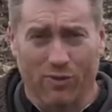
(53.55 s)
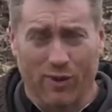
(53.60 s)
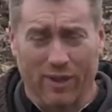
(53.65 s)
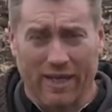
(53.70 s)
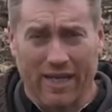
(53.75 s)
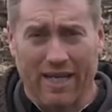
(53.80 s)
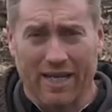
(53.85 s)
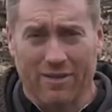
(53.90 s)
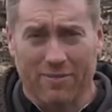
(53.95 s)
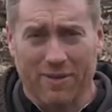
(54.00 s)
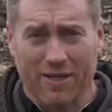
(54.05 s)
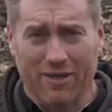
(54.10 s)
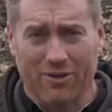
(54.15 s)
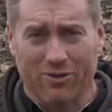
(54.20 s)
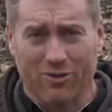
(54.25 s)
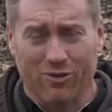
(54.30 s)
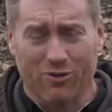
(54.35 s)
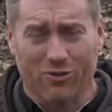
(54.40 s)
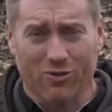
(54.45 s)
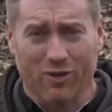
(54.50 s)
of organic
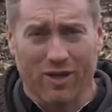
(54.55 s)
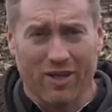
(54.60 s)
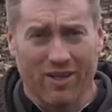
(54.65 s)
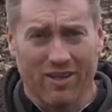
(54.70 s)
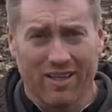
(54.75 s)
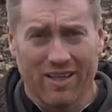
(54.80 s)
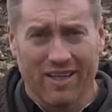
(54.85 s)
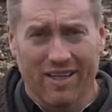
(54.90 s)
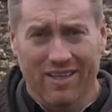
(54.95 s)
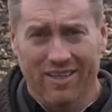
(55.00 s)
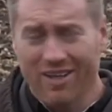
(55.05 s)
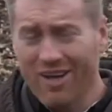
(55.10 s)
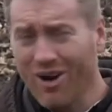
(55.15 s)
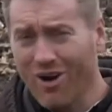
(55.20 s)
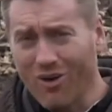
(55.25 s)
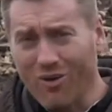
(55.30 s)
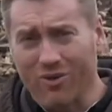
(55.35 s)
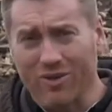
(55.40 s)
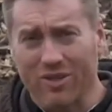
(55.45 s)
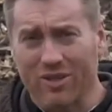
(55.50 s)
matter in your soil,
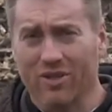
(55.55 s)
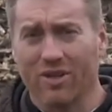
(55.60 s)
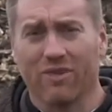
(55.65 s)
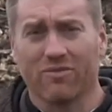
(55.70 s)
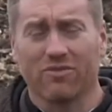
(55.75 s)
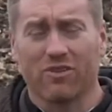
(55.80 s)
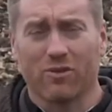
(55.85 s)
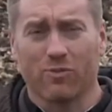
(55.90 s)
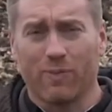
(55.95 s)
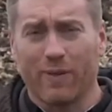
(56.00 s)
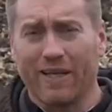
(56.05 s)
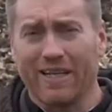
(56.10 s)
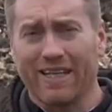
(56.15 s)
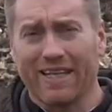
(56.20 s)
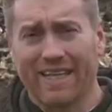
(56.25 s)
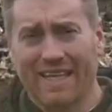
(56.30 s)
no, you don't have to spend